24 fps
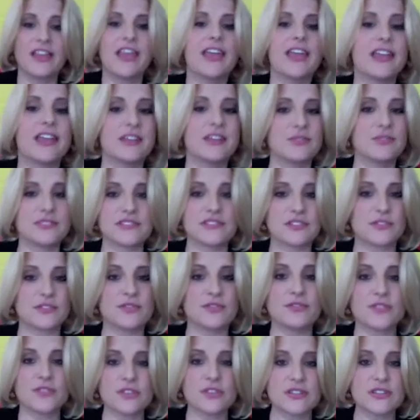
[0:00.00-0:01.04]
And it was the
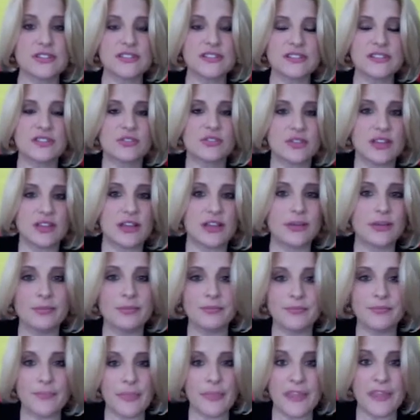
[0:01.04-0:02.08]
first
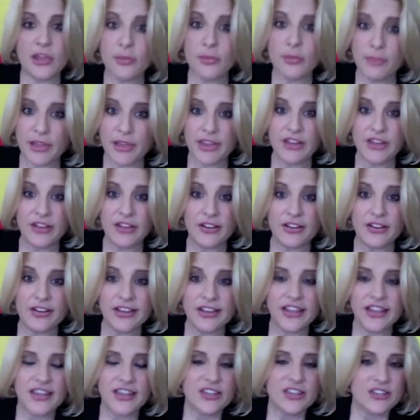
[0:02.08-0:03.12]
nail biter
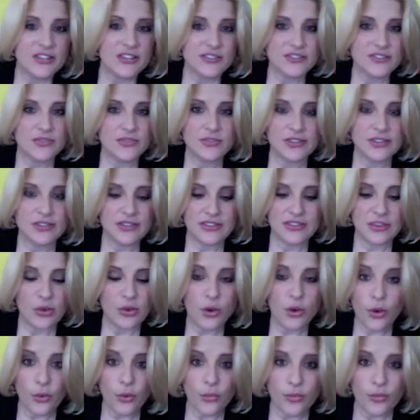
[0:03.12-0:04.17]
during the
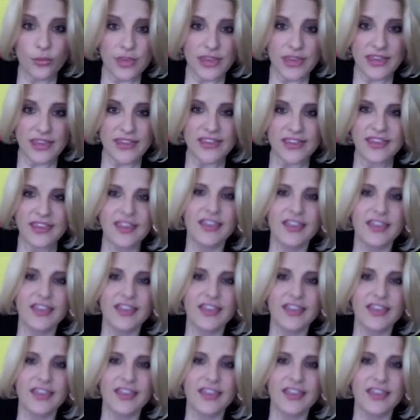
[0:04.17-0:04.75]
whole week.